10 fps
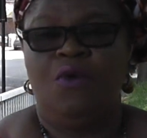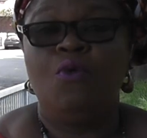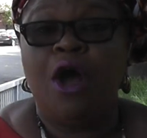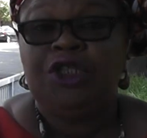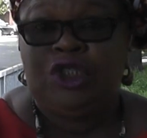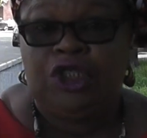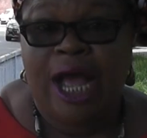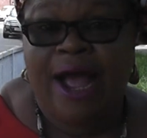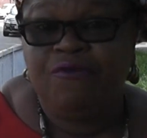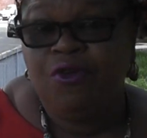What
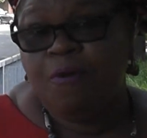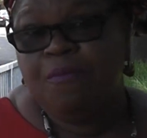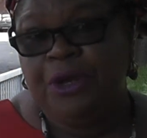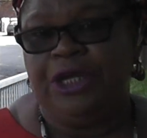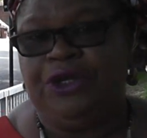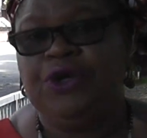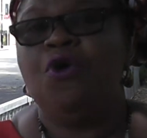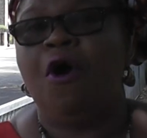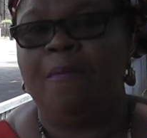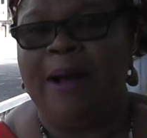have you been? You,
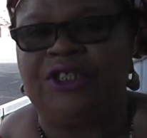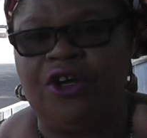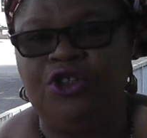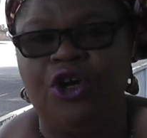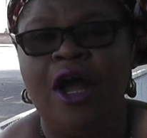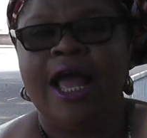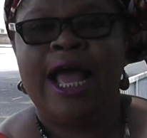Obasanjo,